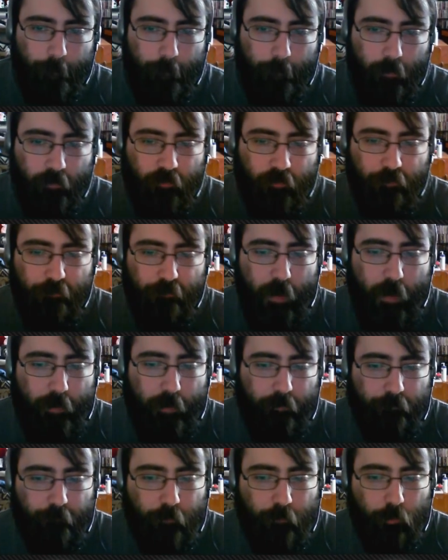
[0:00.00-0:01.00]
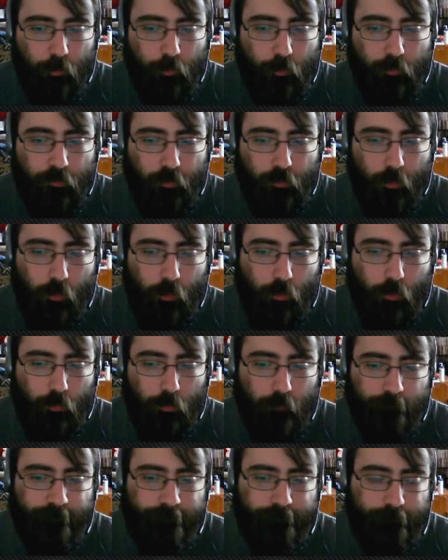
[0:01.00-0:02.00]
It's a fatty food, so
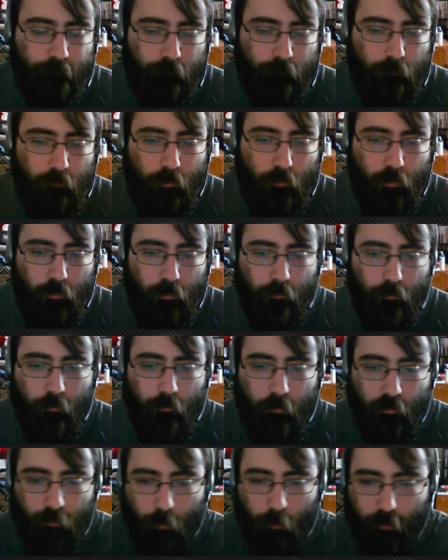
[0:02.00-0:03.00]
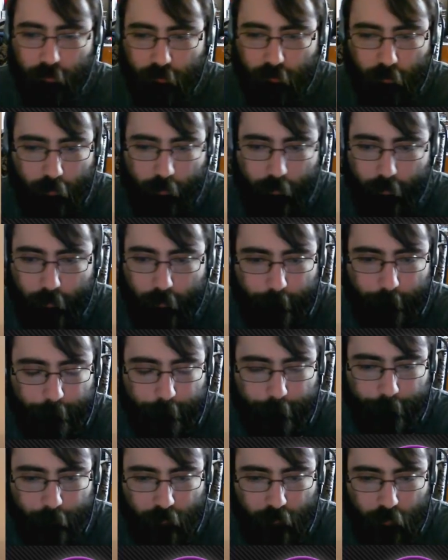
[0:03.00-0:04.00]
this one's,
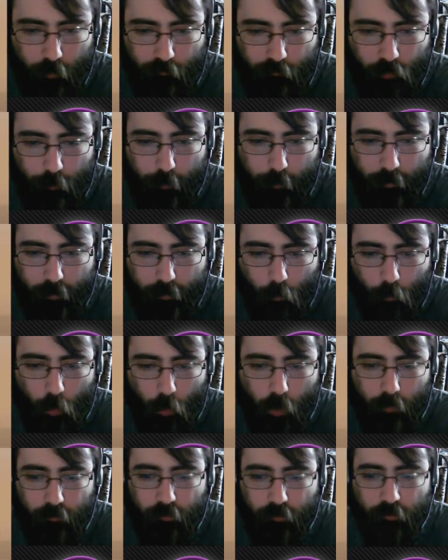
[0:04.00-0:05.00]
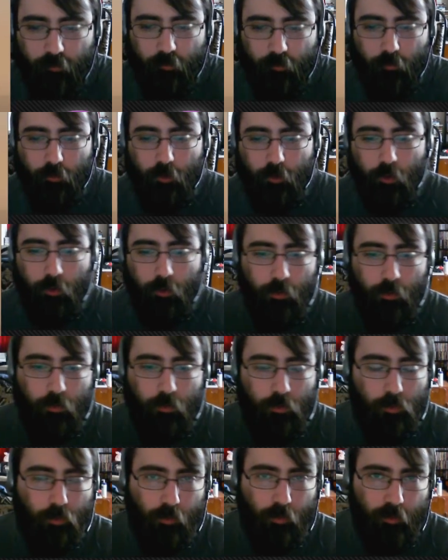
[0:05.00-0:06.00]
if you have too many at once, you know,
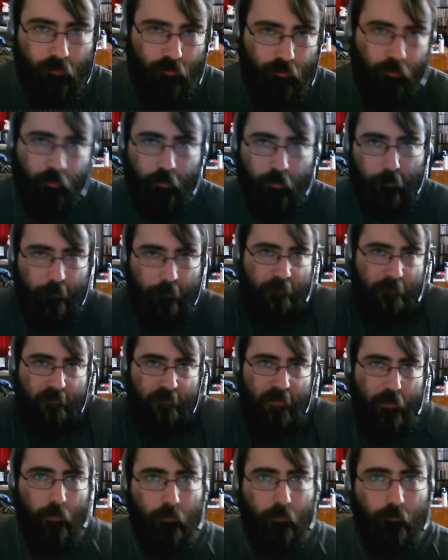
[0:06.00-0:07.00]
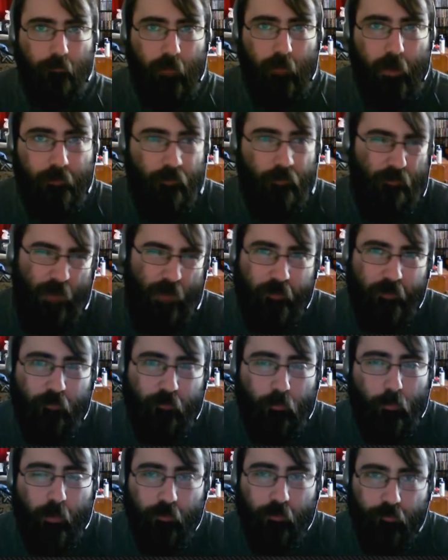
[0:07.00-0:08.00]
you're considered kind of a fast
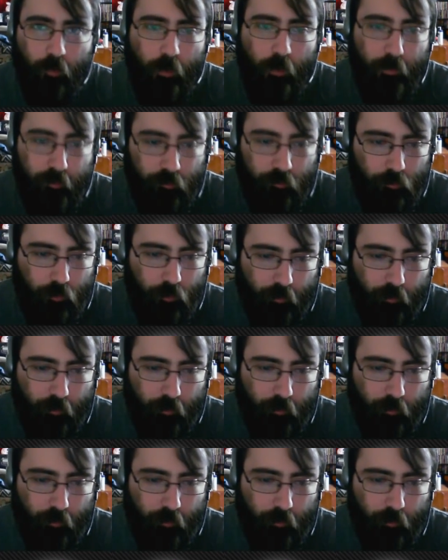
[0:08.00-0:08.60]
food restaurant and you don't